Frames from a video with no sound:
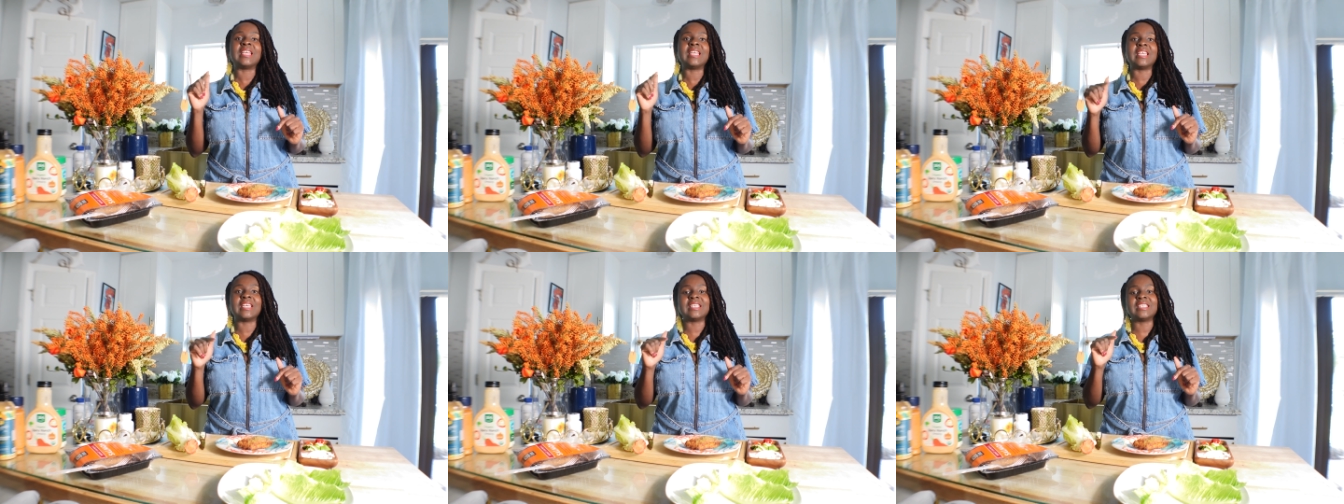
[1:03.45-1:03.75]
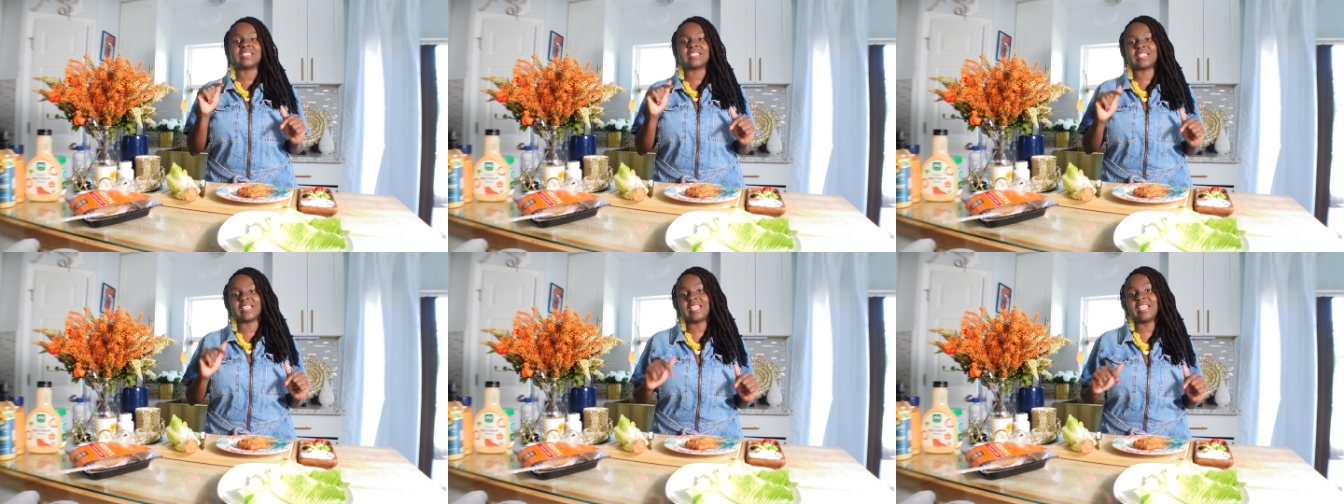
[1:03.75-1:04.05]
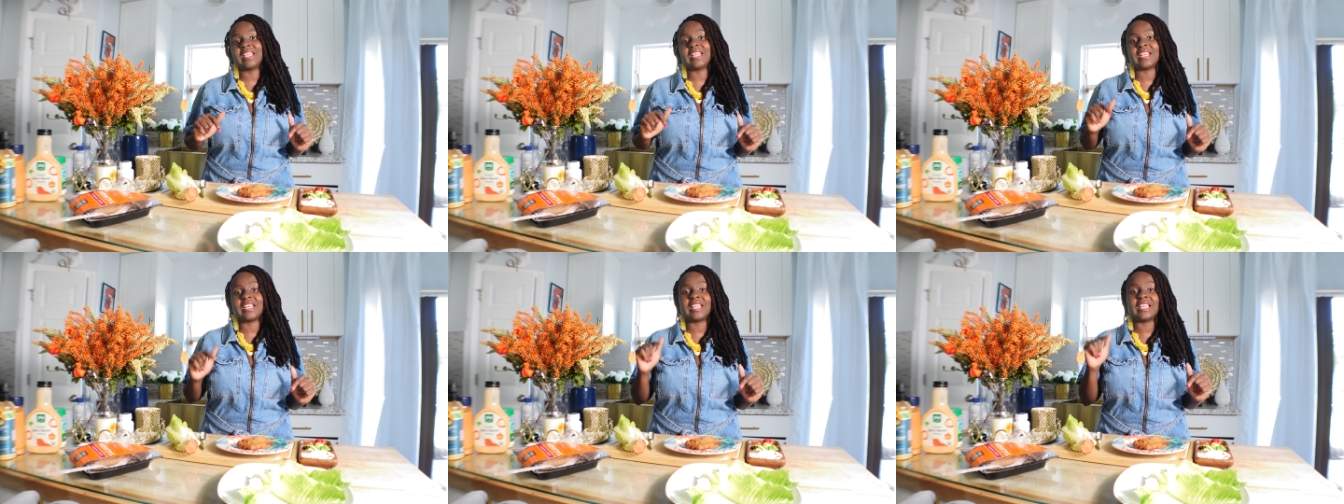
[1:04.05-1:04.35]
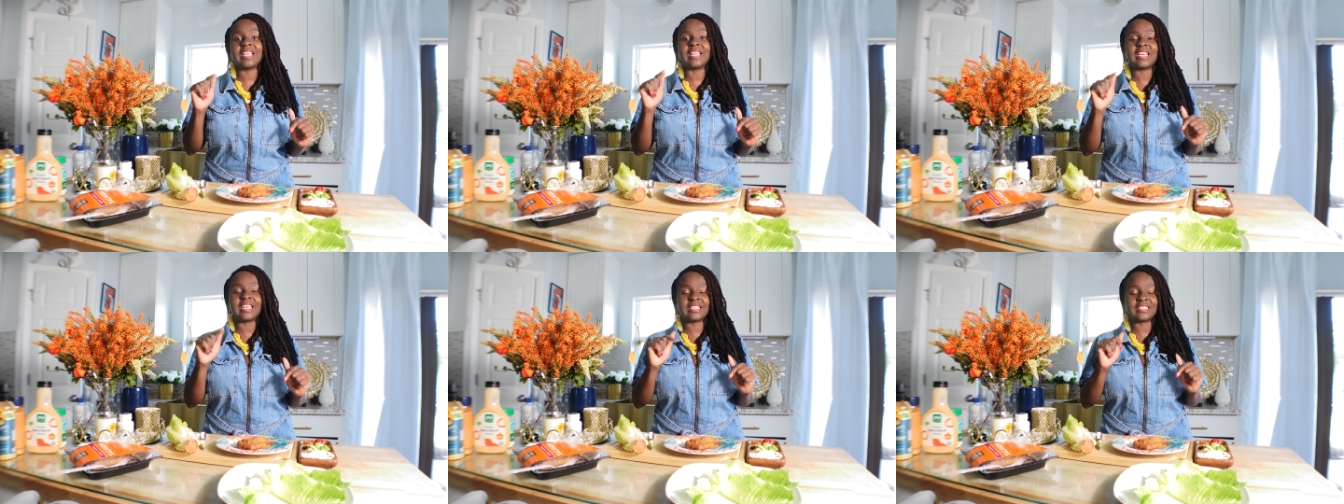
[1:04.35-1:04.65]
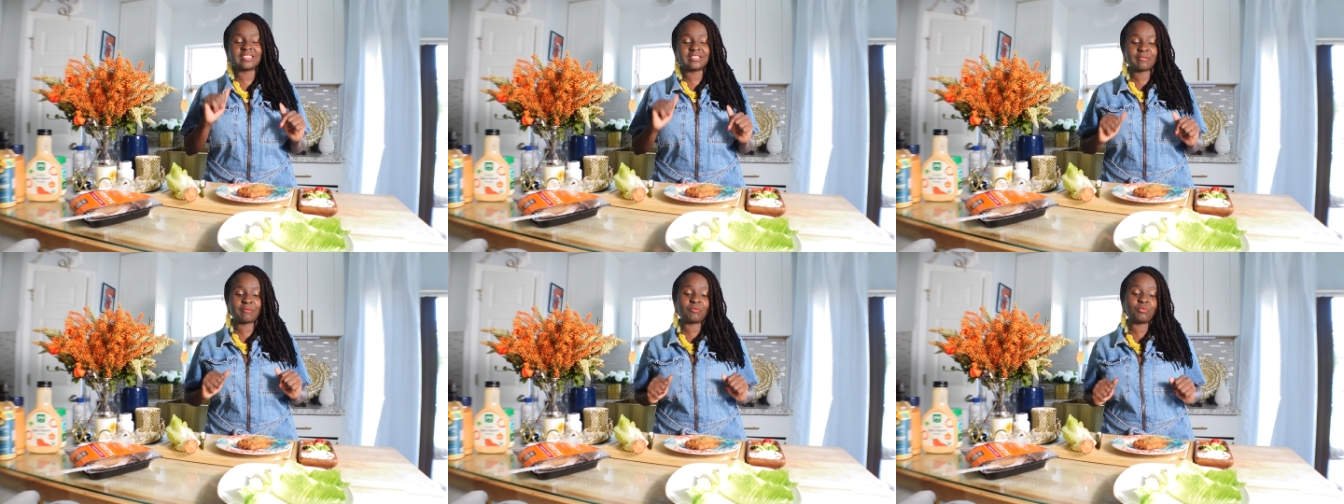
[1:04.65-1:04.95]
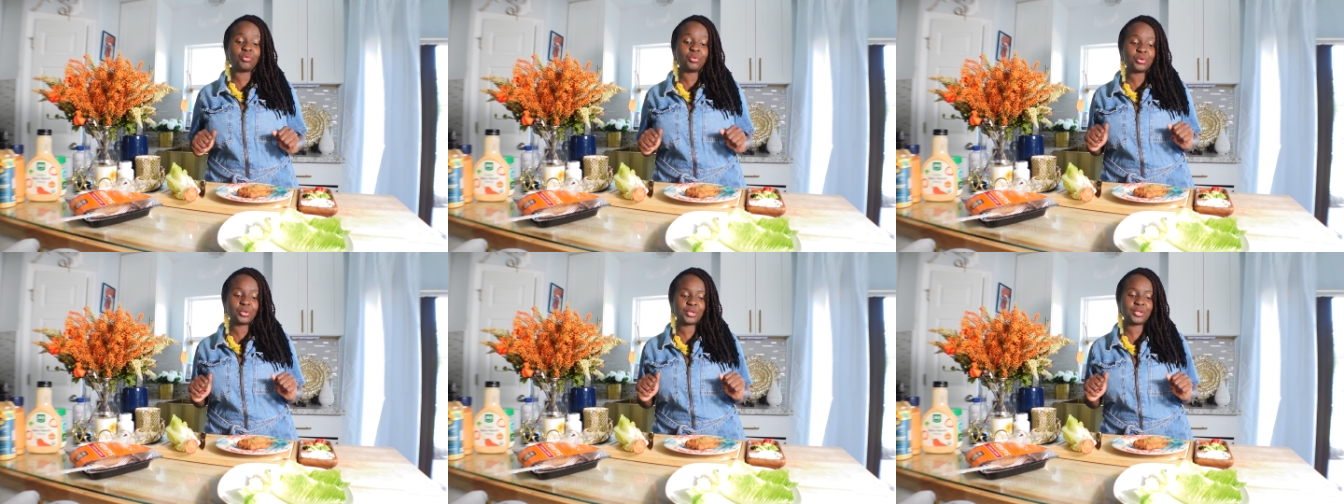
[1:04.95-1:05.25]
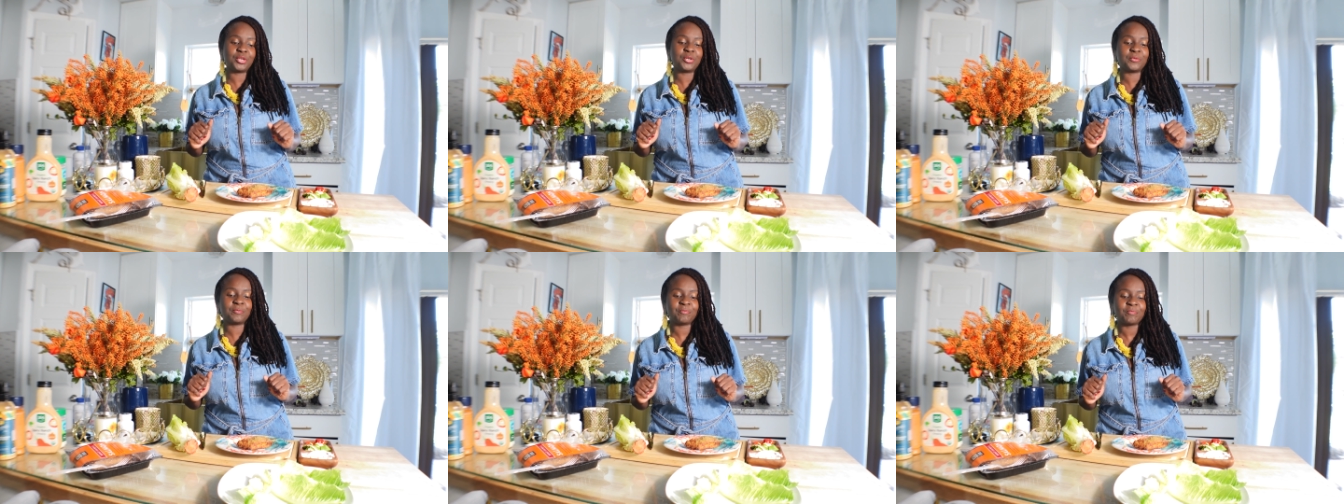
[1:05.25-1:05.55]
is it. It is for
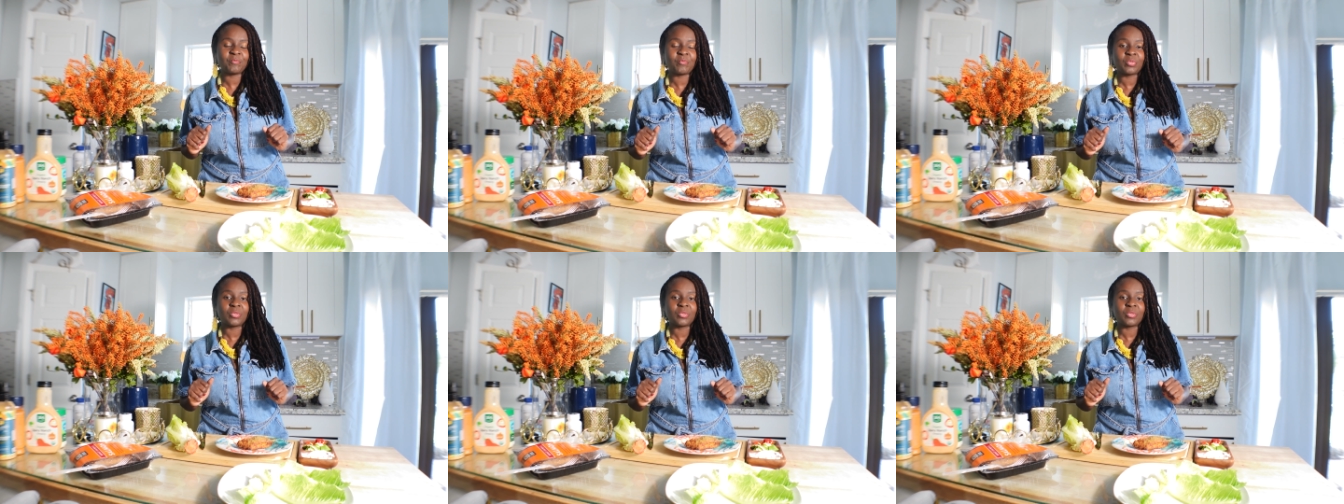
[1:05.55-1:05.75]
you.